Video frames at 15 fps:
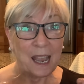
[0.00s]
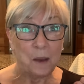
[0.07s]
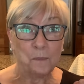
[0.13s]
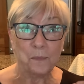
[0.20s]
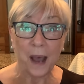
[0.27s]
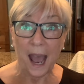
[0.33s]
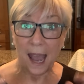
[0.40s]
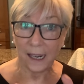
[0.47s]

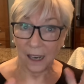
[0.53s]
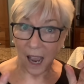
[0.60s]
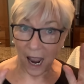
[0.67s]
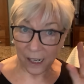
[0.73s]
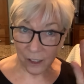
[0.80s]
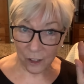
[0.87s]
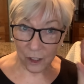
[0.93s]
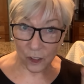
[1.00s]
but
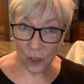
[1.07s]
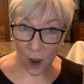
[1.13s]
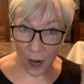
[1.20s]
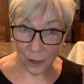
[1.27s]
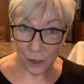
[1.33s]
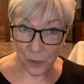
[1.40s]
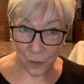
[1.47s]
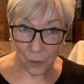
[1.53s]
under the
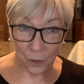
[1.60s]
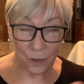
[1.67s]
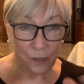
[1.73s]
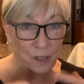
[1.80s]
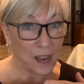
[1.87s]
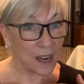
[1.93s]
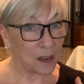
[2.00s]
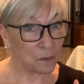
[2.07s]
doctor's orders,
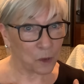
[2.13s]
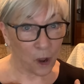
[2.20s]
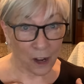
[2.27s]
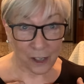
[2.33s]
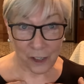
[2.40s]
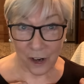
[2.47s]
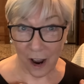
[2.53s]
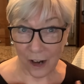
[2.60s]
I am not
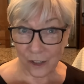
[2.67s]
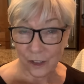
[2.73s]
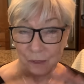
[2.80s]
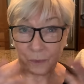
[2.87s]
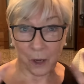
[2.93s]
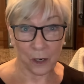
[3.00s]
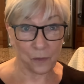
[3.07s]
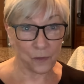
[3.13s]
a doctor, I'm
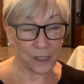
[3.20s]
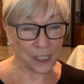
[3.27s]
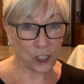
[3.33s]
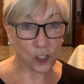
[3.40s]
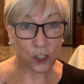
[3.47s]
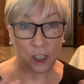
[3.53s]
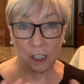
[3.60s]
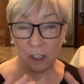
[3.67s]
not a
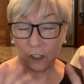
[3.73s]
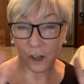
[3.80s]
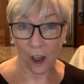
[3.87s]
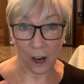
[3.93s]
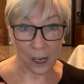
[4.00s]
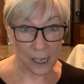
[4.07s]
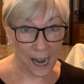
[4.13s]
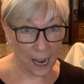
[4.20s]
physician, and
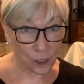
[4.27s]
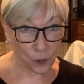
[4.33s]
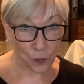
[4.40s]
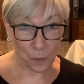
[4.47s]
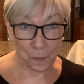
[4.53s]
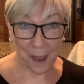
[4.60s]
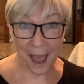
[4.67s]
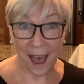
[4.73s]
not a
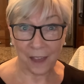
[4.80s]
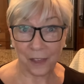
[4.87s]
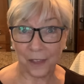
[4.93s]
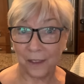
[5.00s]
naturopath.